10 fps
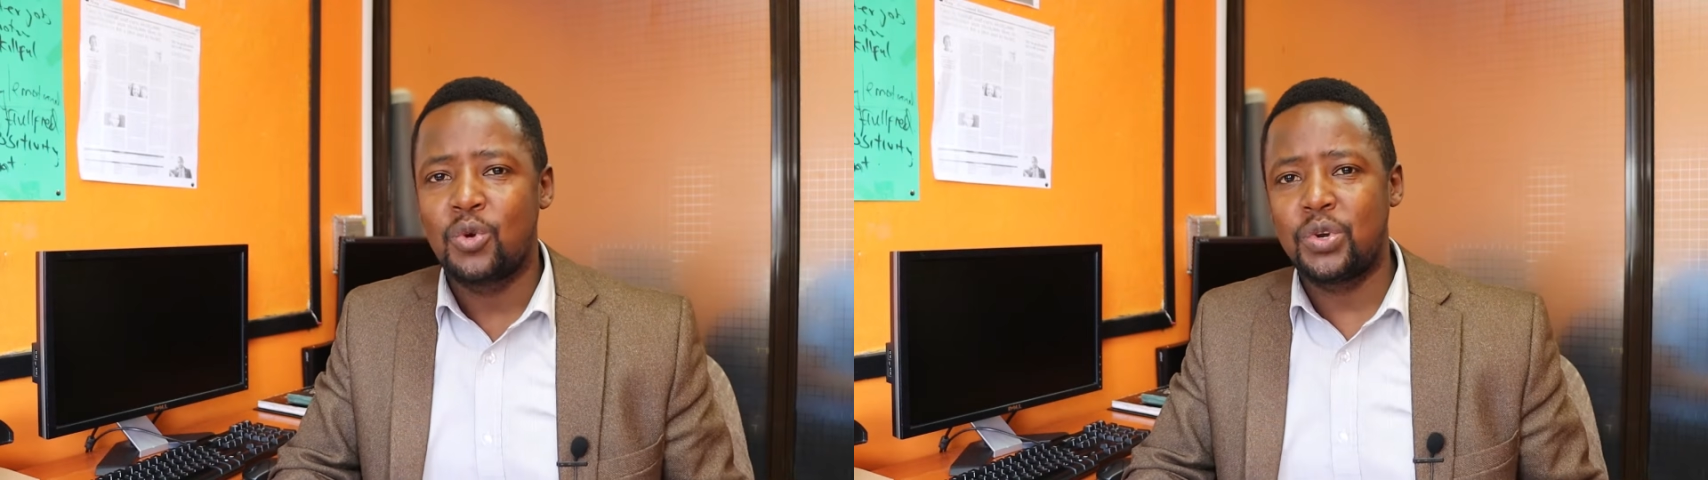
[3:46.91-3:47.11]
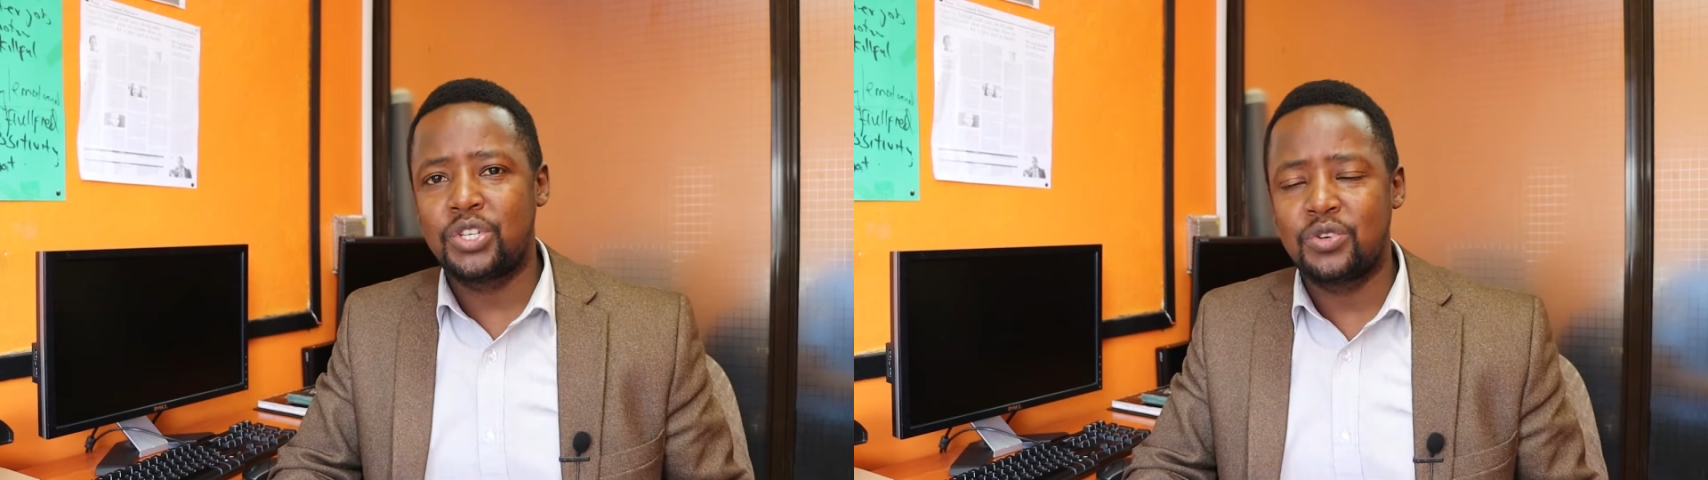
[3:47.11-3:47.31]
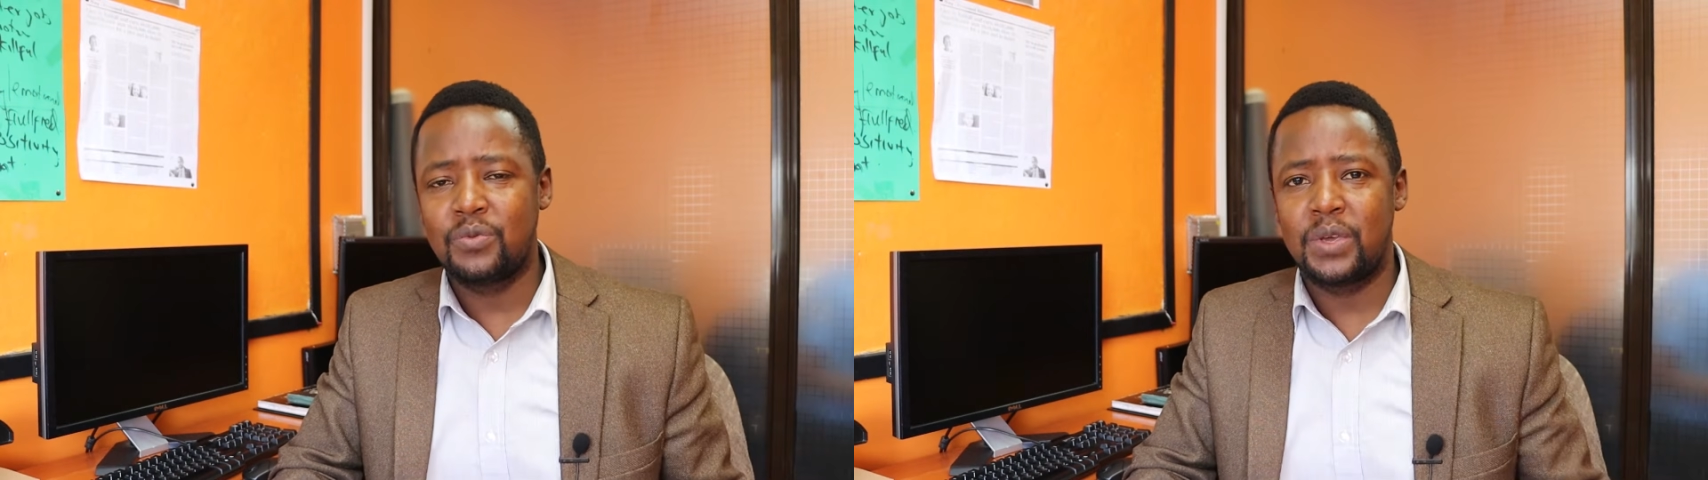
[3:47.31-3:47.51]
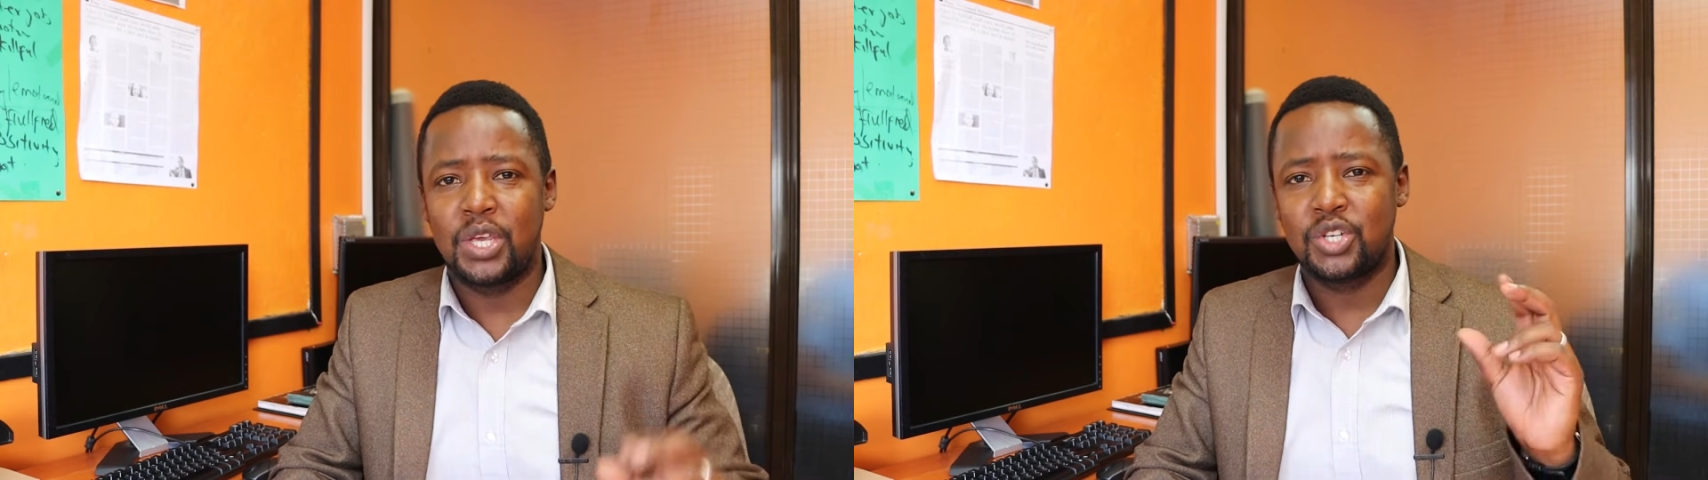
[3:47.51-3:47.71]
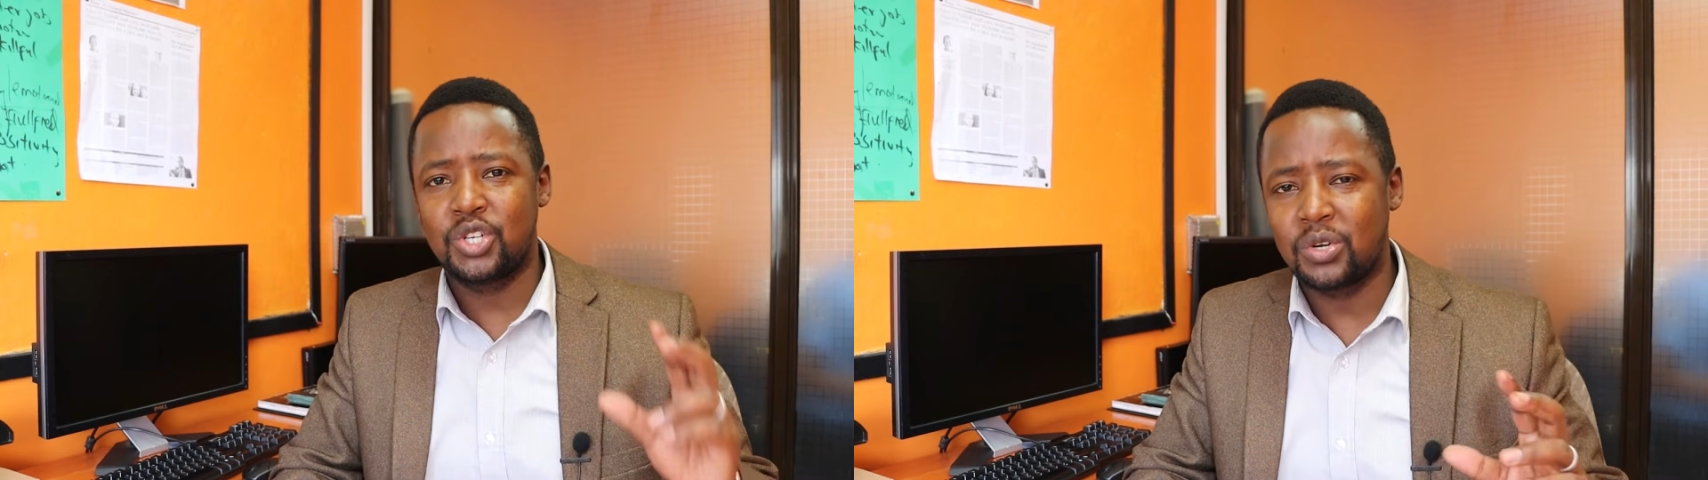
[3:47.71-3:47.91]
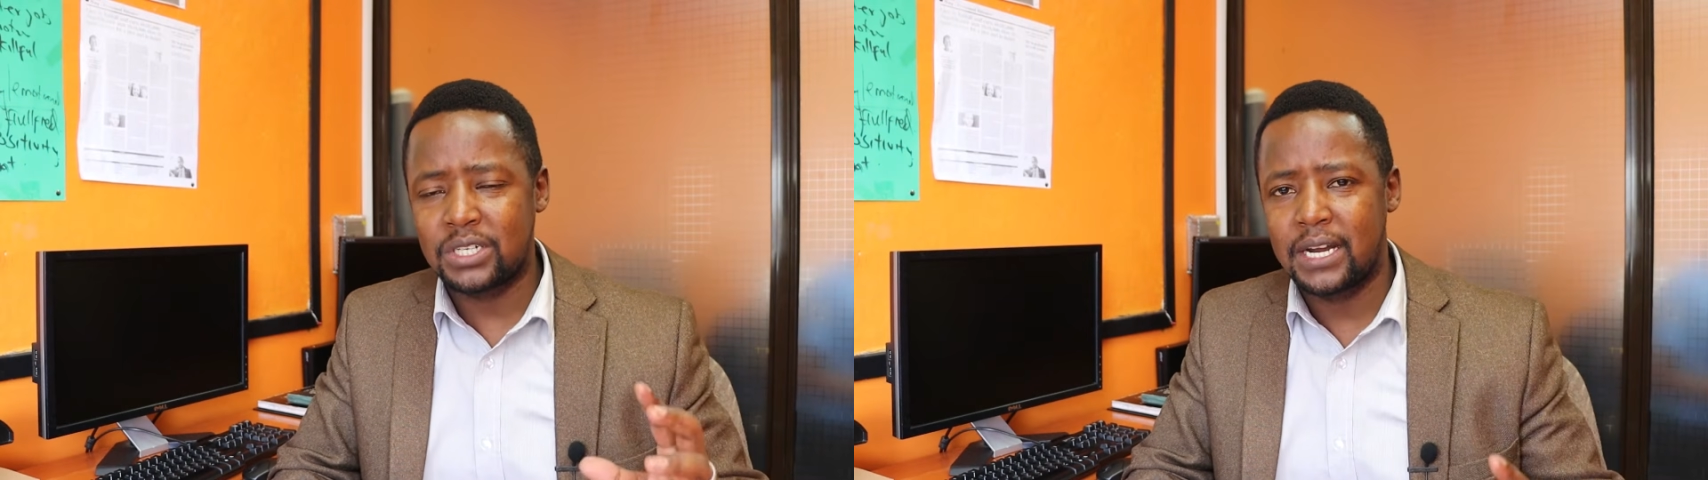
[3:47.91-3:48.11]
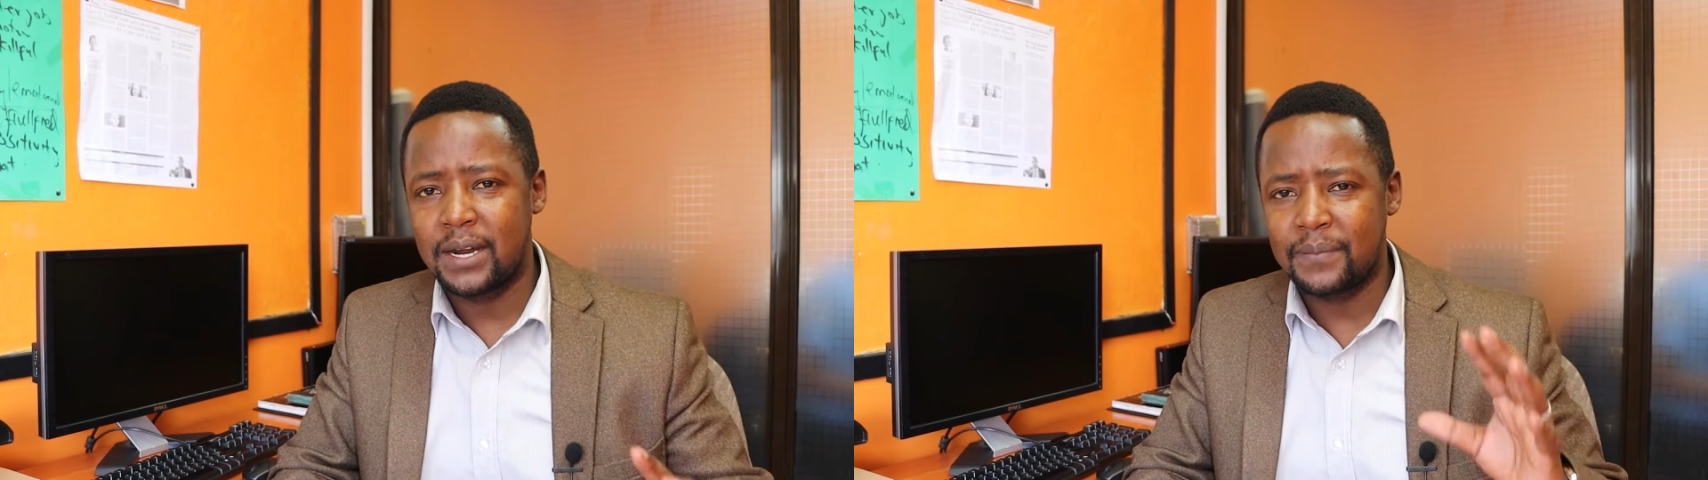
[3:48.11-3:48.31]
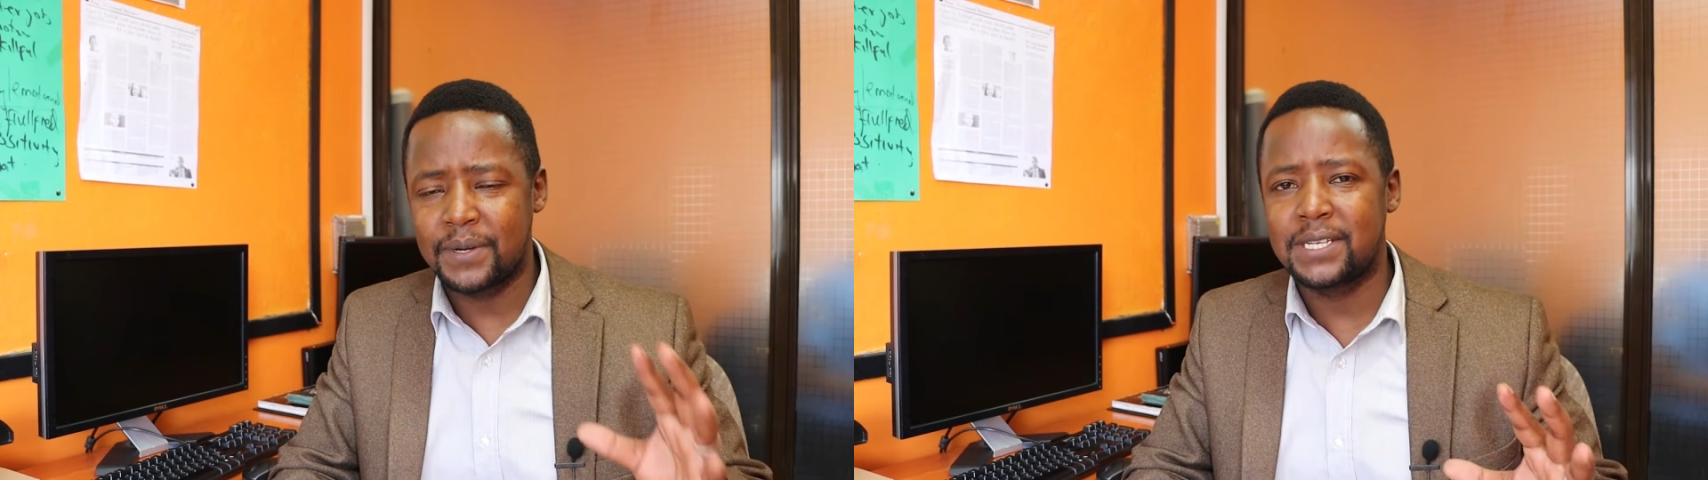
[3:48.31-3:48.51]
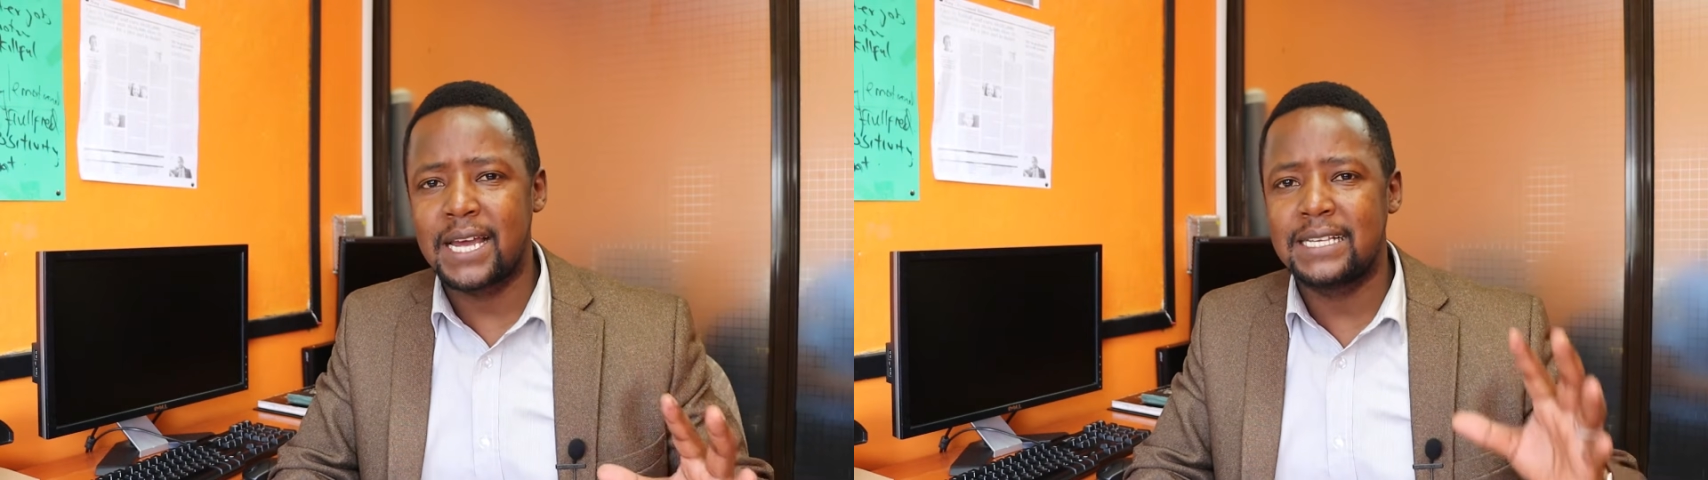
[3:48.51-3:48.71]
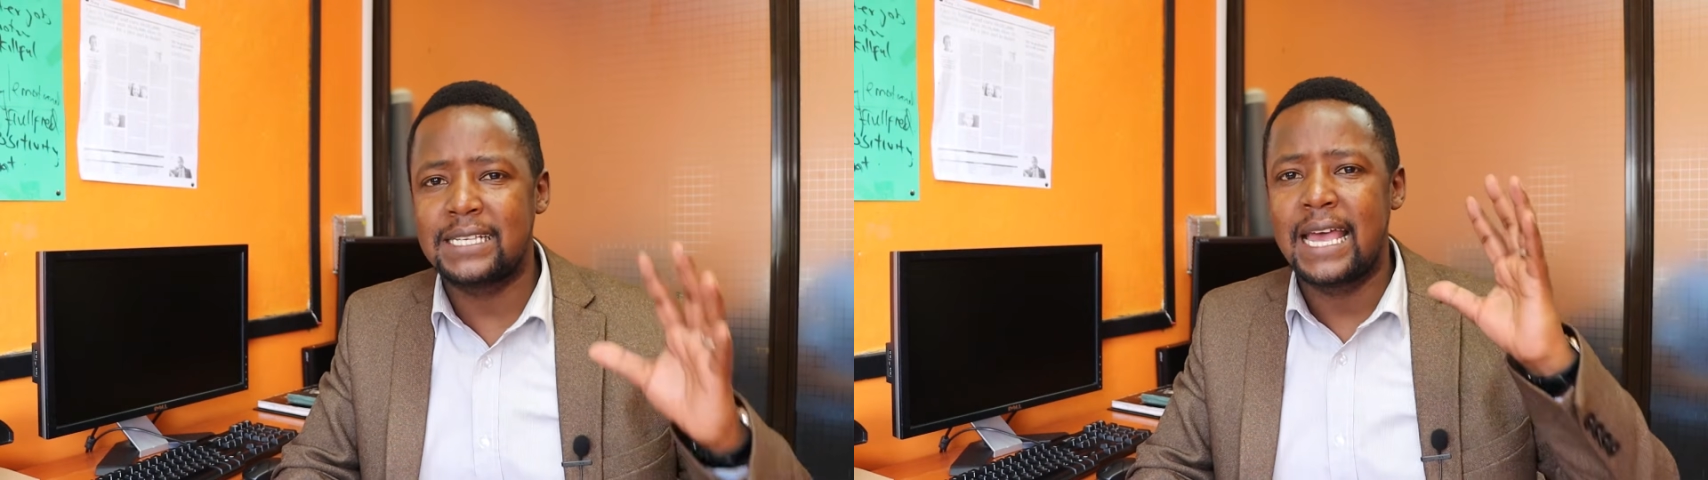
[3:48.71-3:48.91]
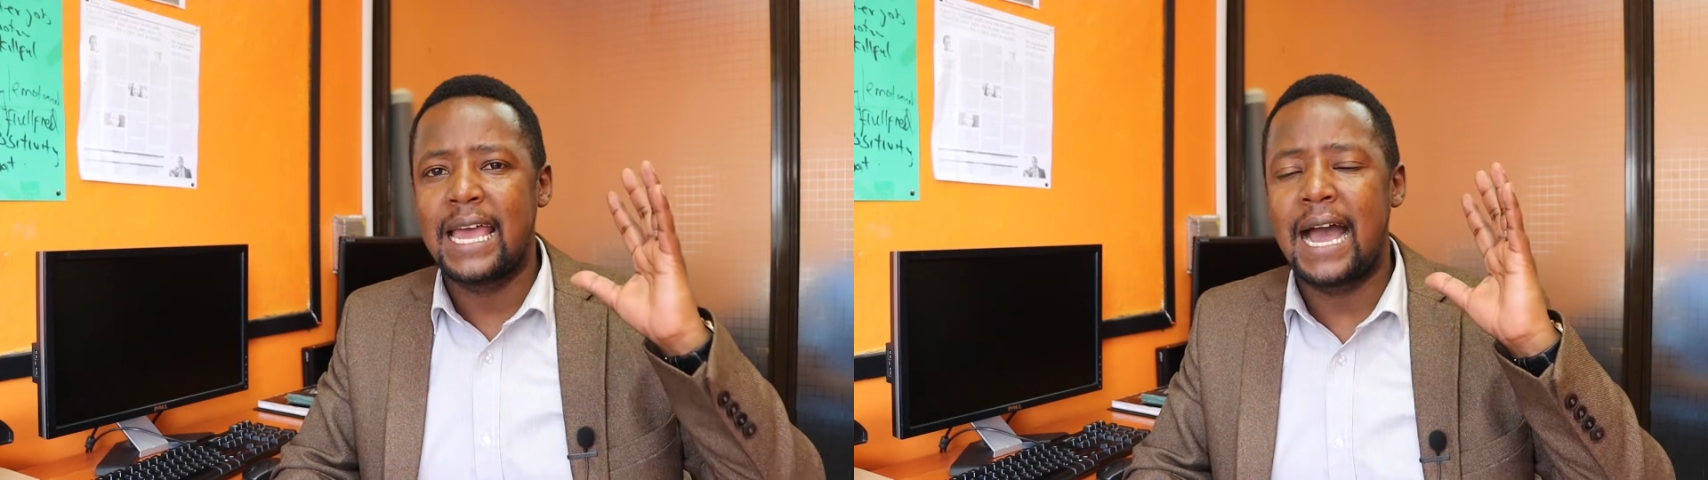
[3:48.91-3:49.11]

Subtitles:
which should be short, precise,